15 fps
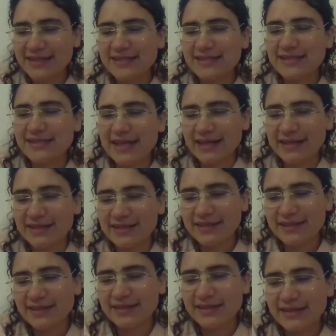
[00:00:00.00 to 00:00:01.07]
is that,
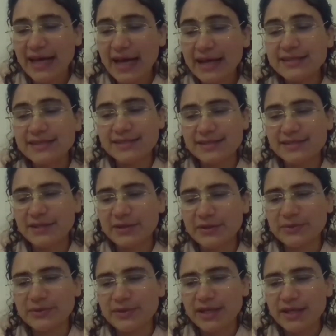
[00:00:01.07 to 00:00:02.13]
yes, you
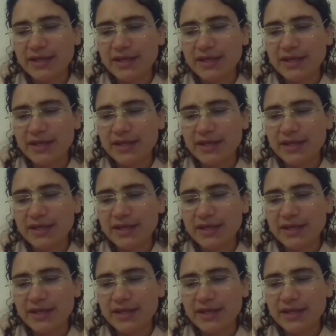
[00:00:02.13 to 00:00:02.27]
know,